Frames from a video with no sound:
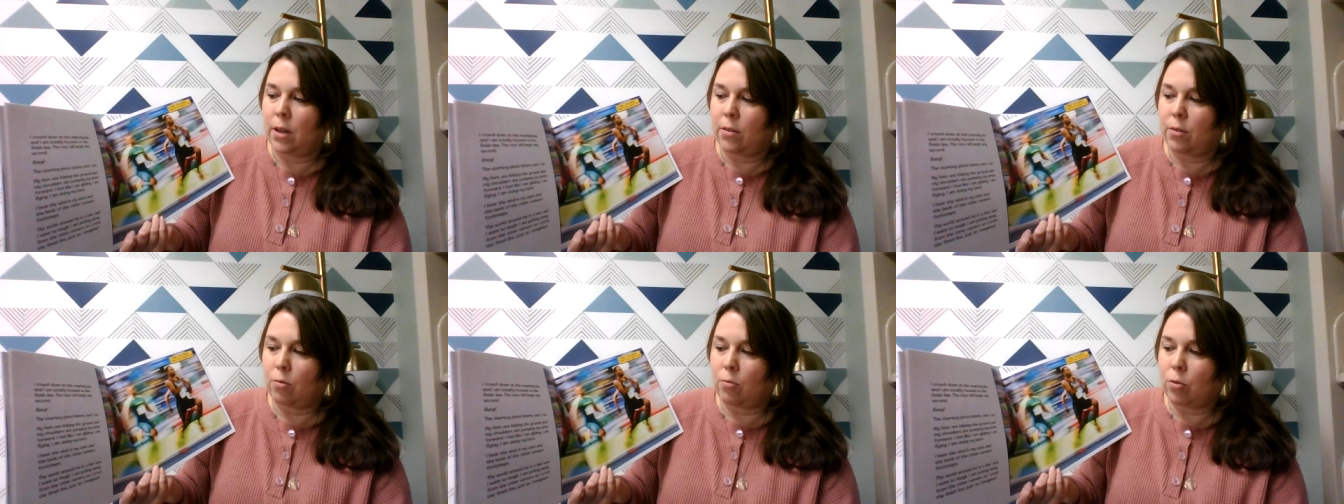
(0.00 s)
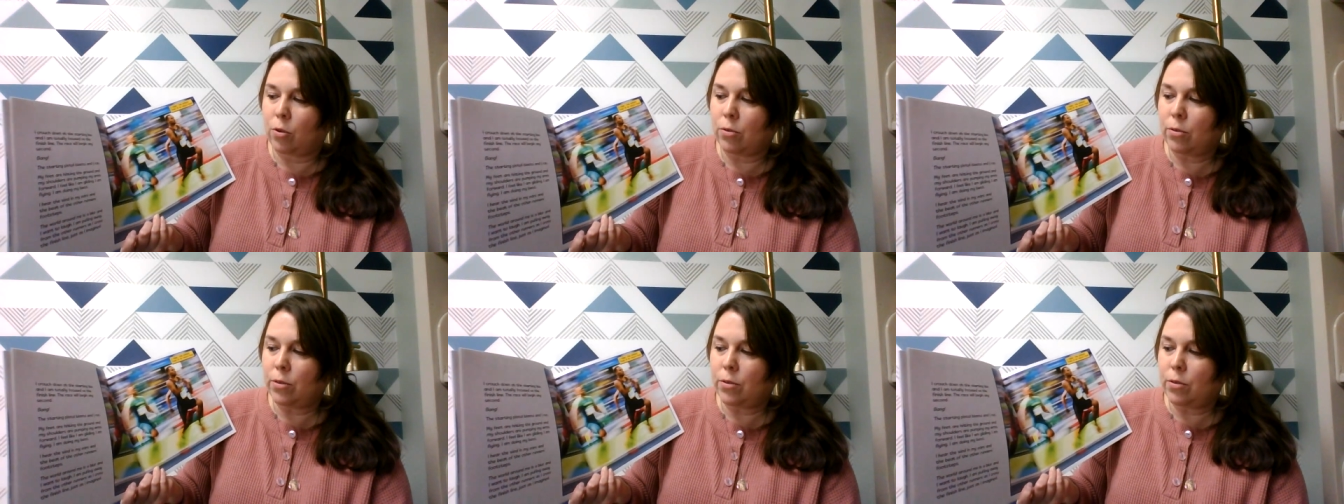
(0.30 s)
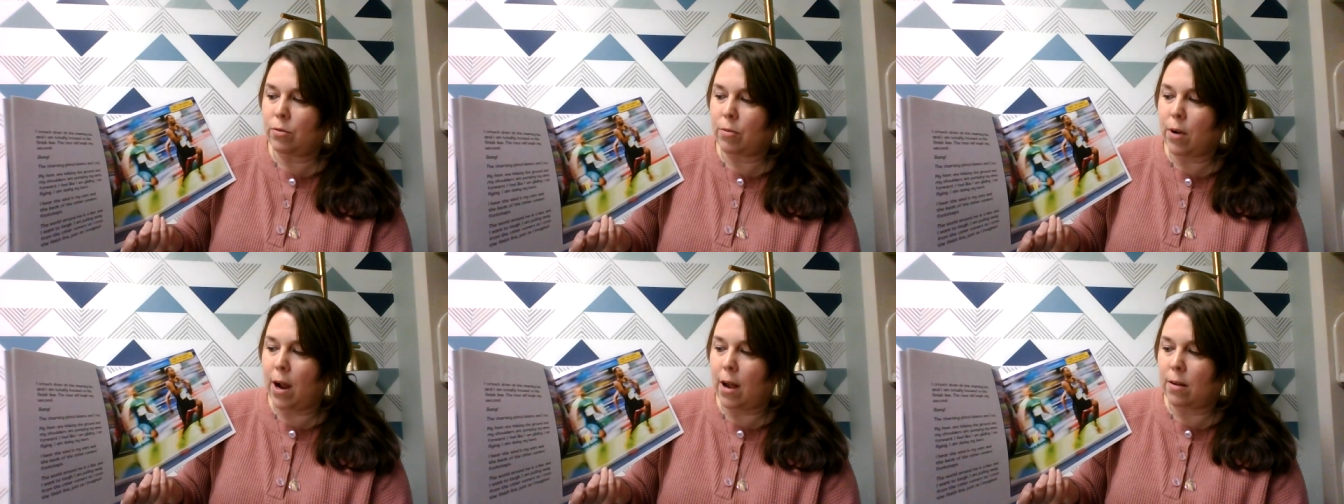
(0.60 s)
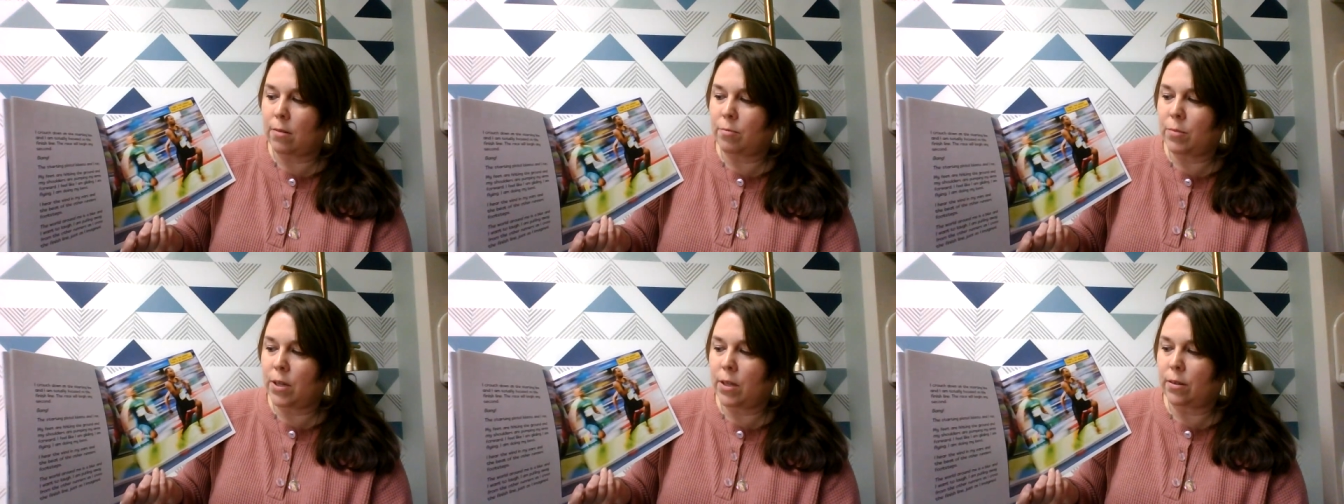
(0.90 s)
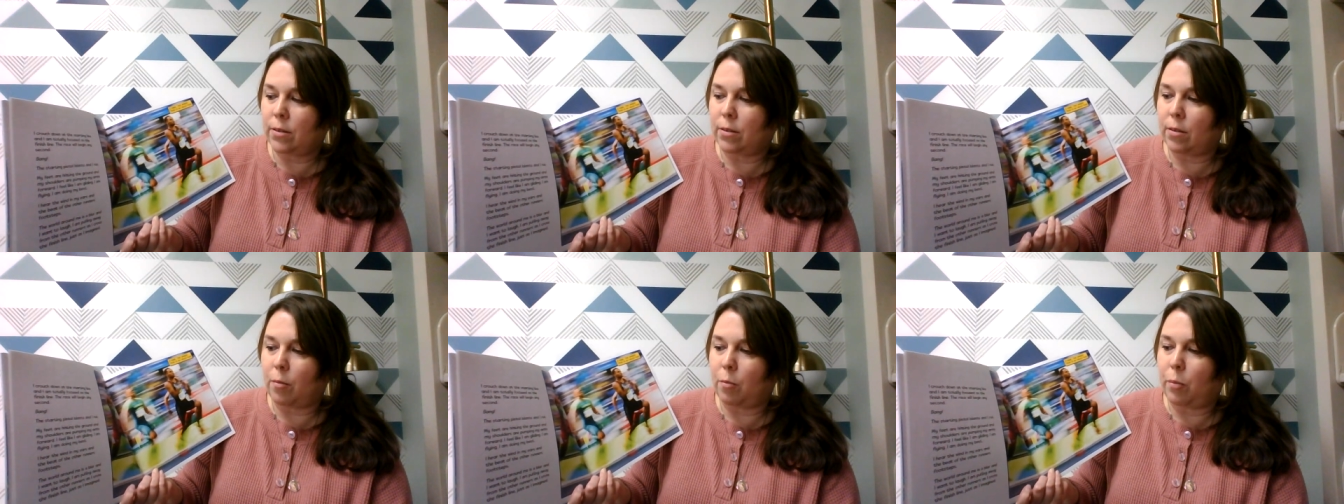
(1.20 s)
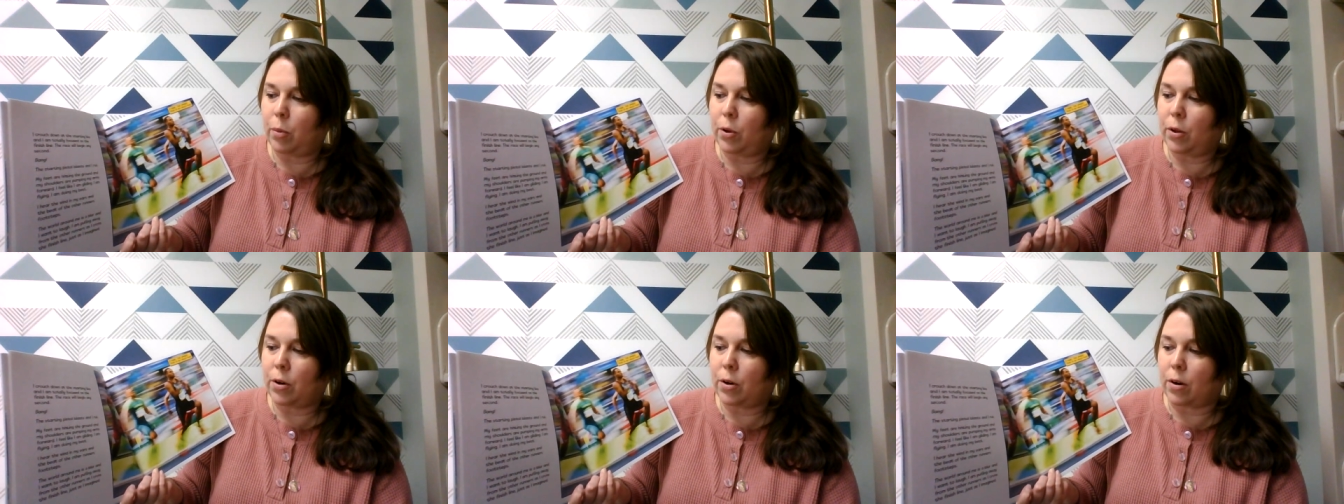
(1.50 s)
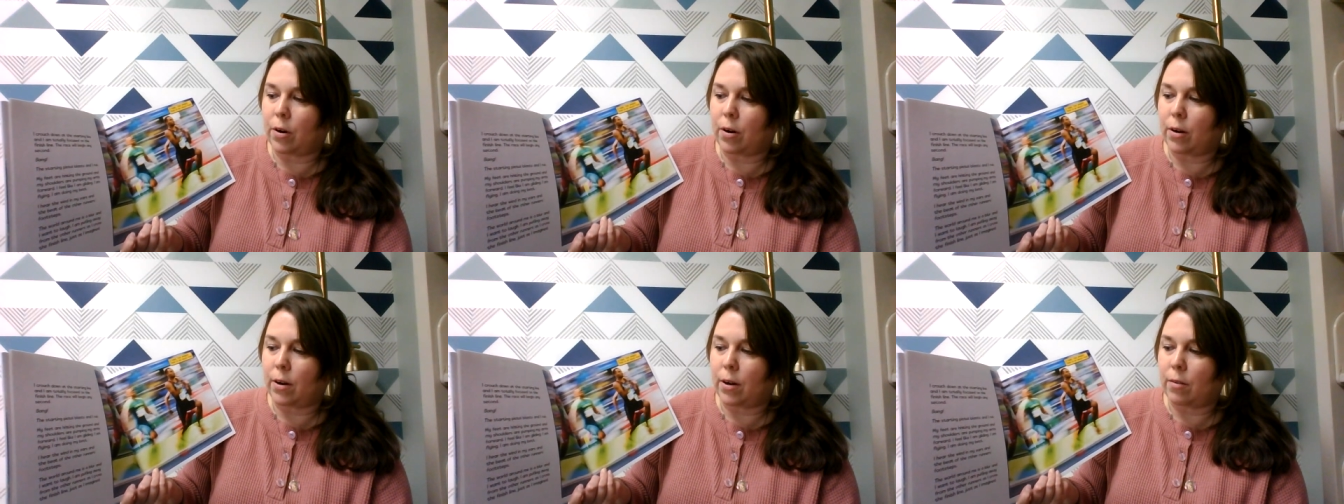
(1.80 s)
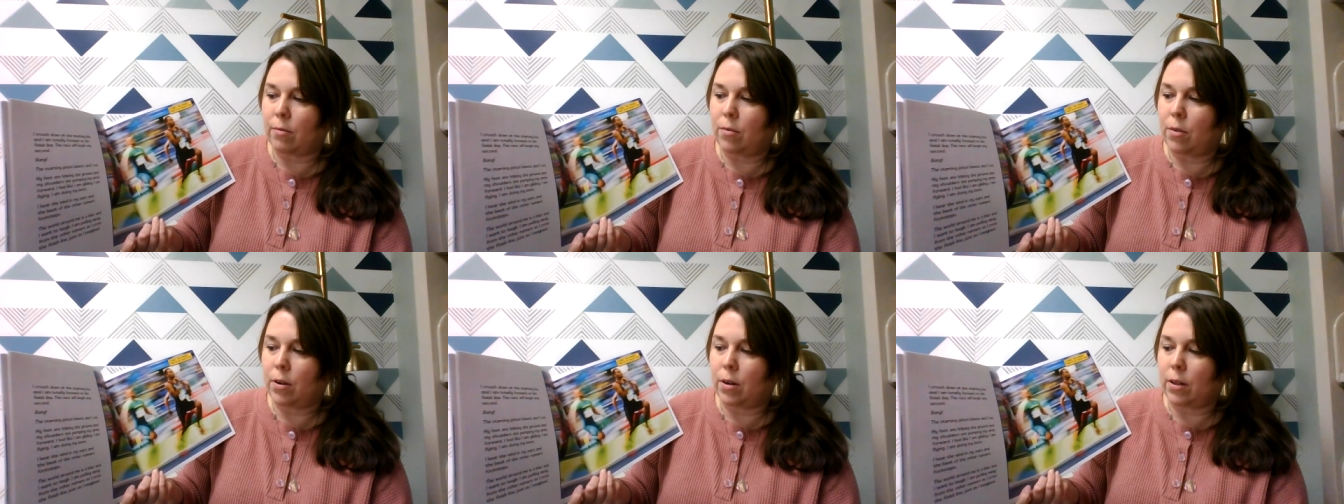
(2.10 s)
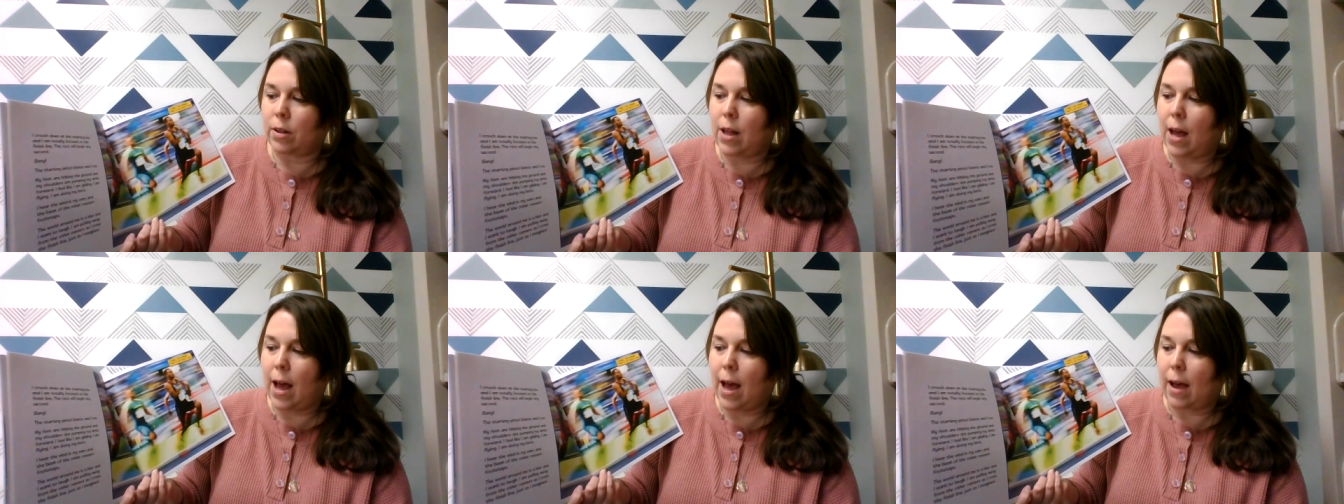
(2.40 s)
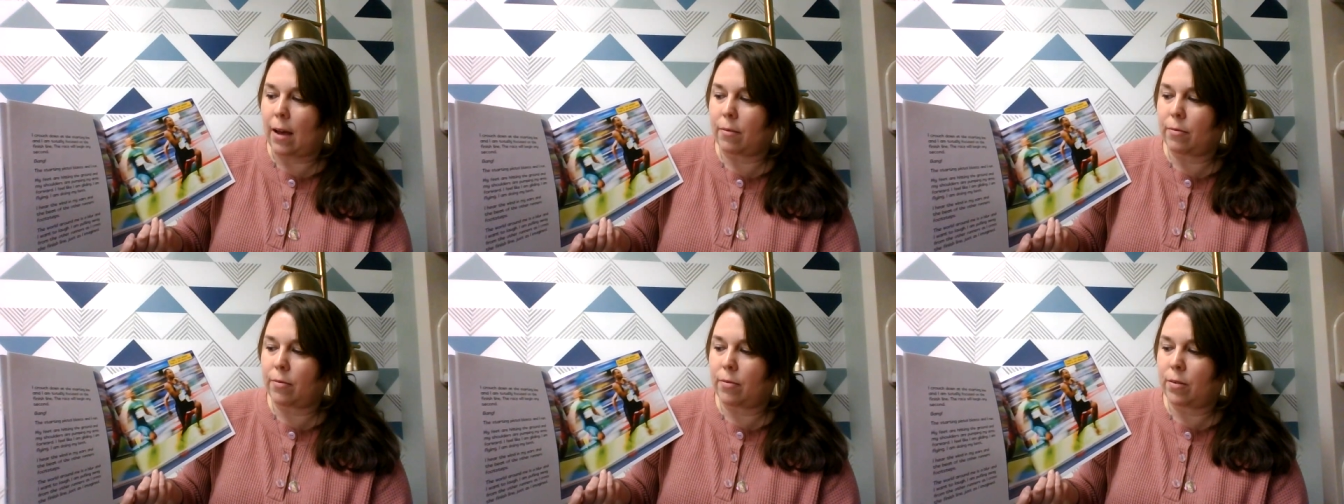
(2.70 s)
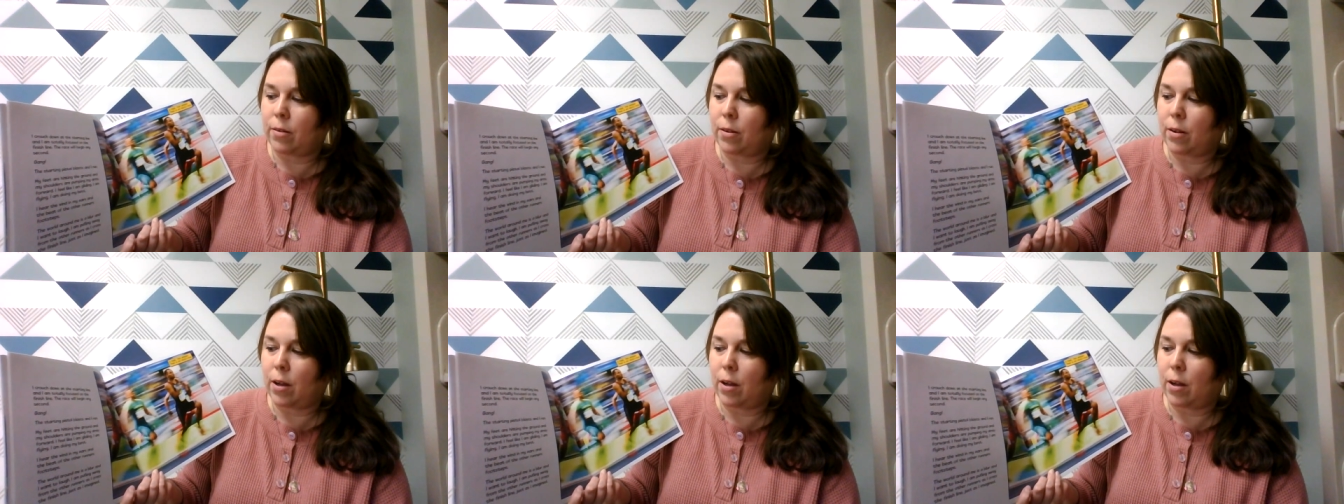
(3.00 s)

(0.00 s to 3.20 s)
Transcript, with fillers: The world around me is a blur and I want to laugh.